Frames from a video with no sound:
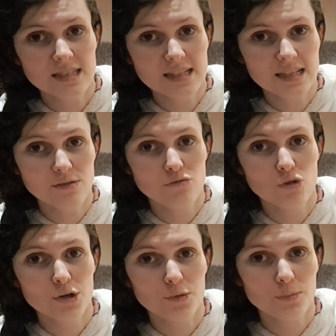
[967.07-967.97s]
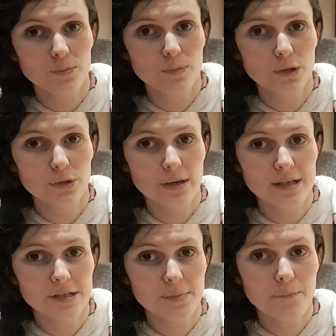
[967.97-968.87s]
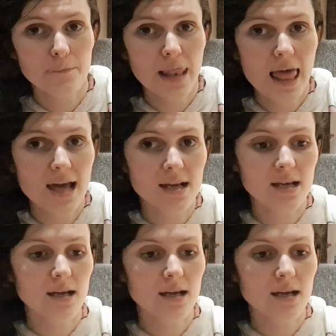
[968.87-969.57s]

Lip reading: the royal blue and black.